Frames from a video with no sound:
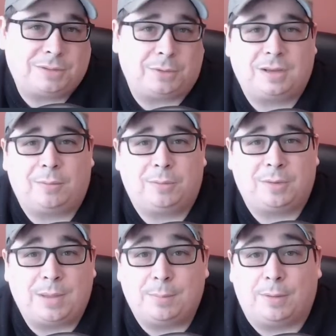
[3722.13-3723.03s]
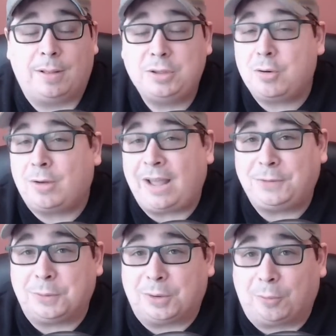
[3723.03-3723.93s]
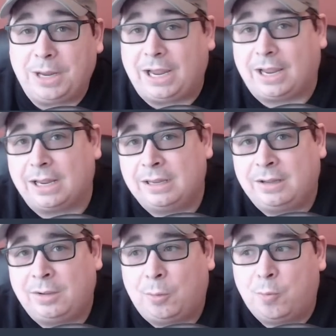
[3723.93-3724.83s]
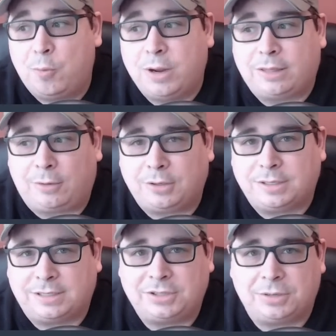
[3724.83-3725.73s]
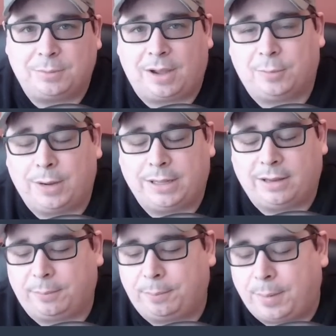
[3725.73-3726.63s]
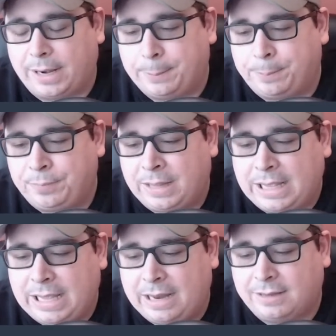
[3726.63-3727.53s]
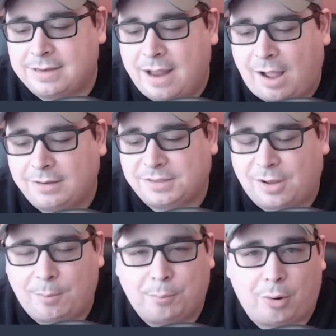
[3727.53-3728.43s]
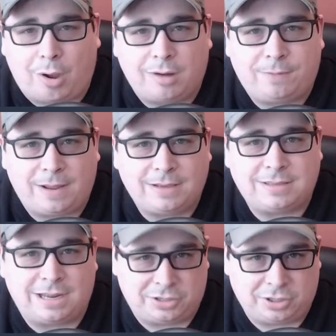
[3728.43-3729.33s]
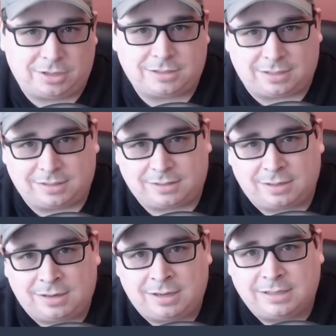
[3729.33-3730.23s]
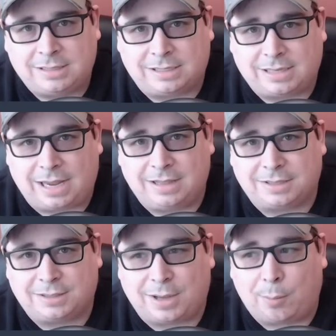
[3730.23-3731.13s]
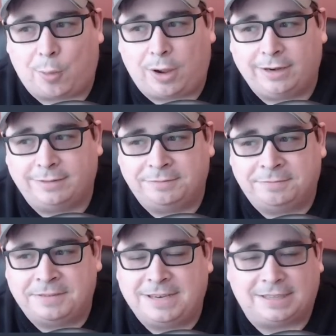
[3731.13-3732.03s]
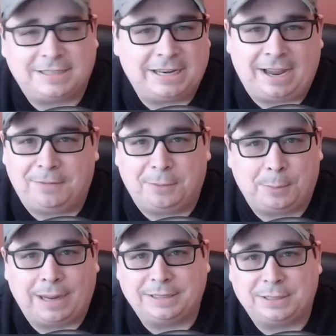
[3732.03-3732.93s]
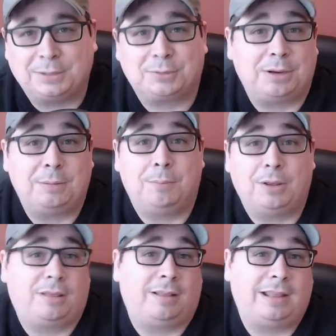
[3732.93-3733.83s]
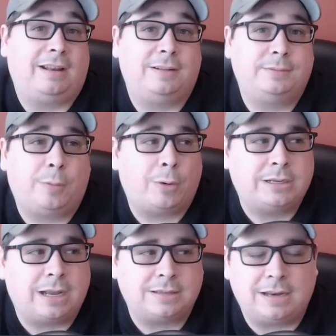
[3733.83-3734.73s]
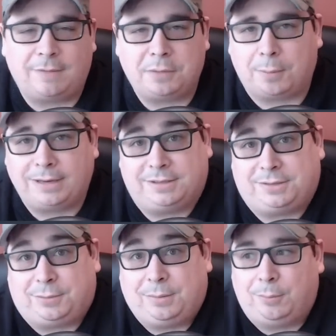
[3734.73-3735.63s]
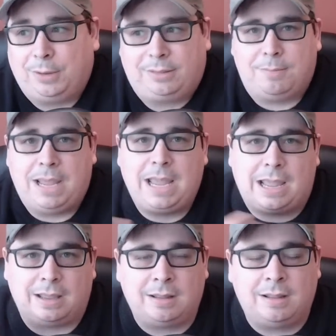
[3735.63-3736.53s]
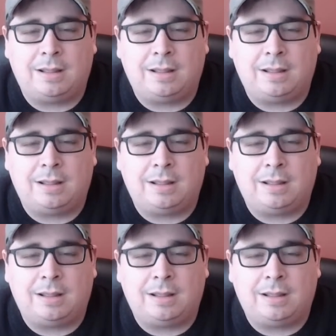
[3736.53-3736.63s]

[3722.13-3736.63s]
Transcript: to associate with some people. You don't have to agree with her decision, by the way, there, but it is not some broad faced injustice to say that someone doesn't have the right to stream with Alyte or doesn't have the right to stream with me